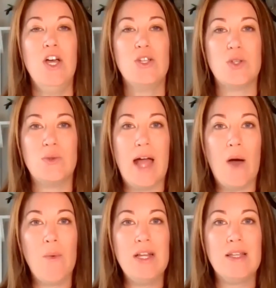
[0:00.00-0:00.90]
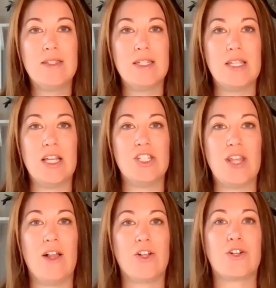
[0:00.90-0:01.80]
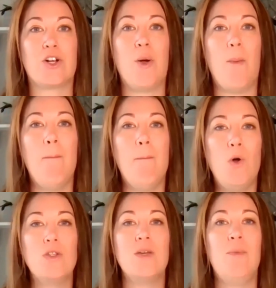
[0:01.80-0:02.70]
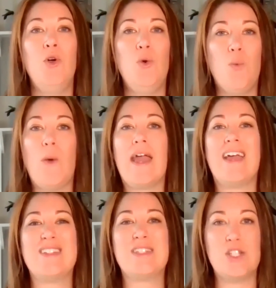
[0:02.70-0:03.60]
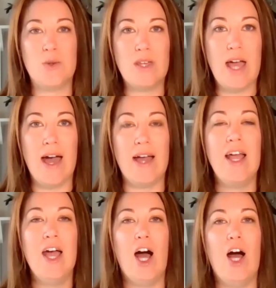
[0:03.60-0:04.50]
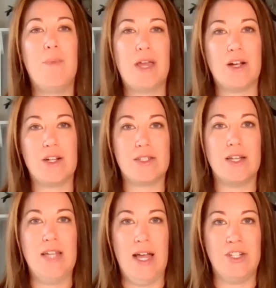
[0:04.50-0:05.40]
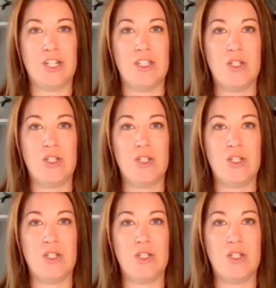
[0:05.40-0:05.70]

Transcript: So now we need to teach that learner multiple ways to get a peer's attention.